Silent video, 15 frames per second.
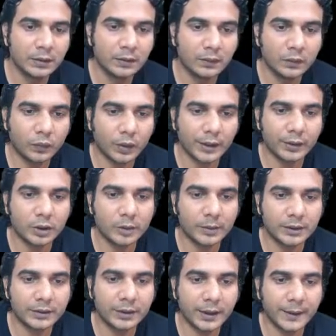1
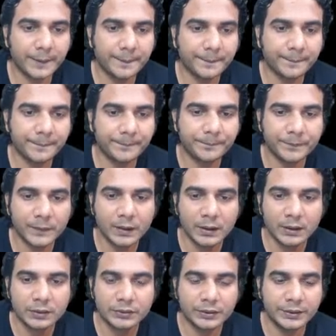comma 3.
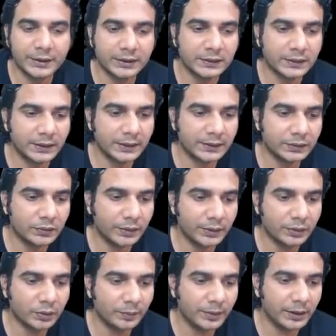So this is
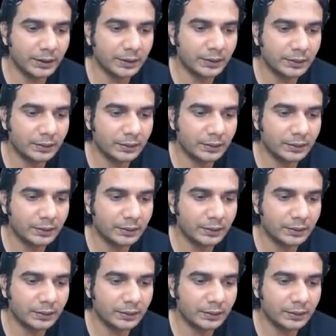going to be,